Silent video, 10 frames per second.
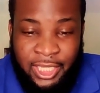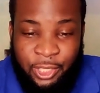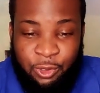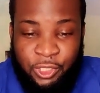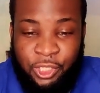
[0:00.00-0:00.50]

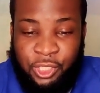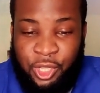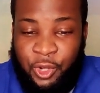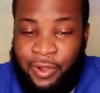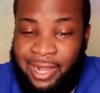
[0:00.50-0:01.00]
you will
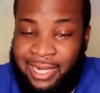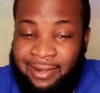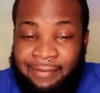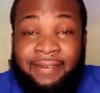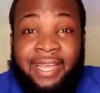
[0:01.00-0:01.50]
just go on
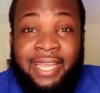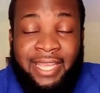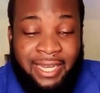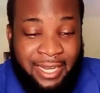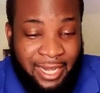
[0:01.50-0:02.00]
and
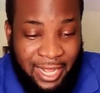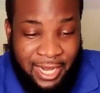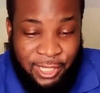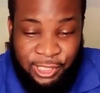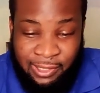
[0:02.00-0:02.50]
find
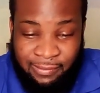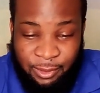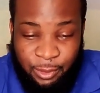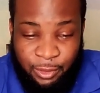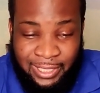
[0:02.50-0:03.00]
Hellshire
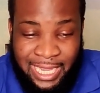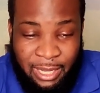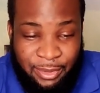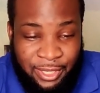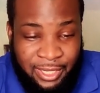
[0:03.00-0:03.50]
View
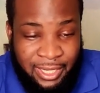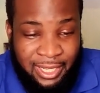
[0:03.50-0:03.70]
tab,